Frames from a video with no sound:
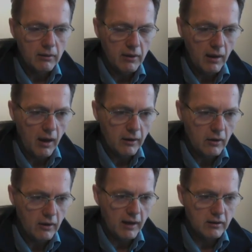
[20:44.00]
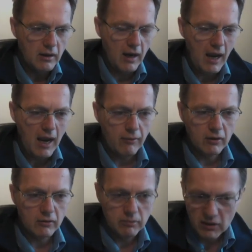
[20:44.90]
That I could actually
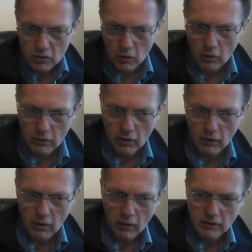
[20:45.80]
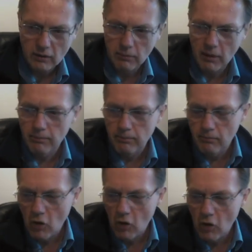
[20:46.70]
be short Euro Aussie by
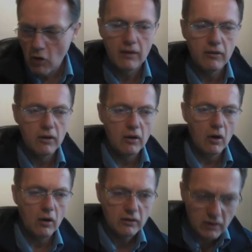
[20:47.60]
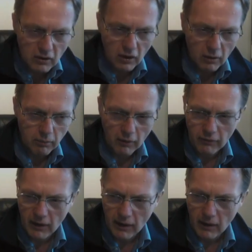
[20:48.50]
locking in the Aussie dollar
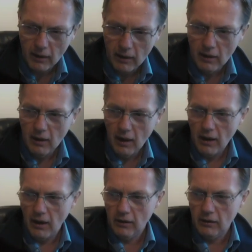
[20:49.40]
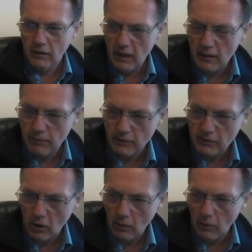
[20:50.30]
profit, and I could keep a
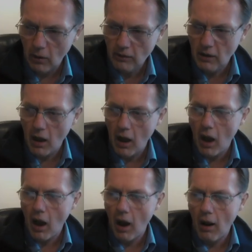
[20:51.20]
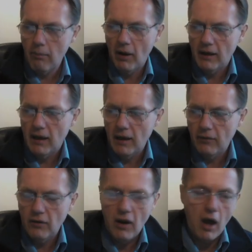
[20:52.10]
stop loss break
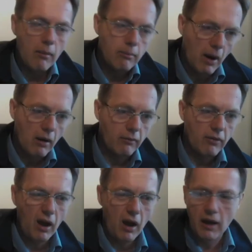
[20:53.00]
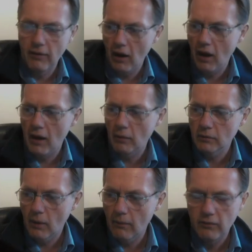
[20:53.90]
even above the high. The high
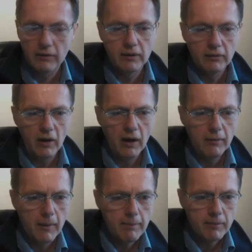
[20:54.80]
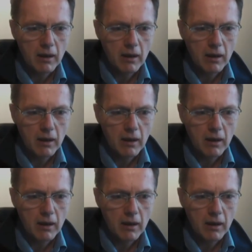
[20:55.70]
was 155.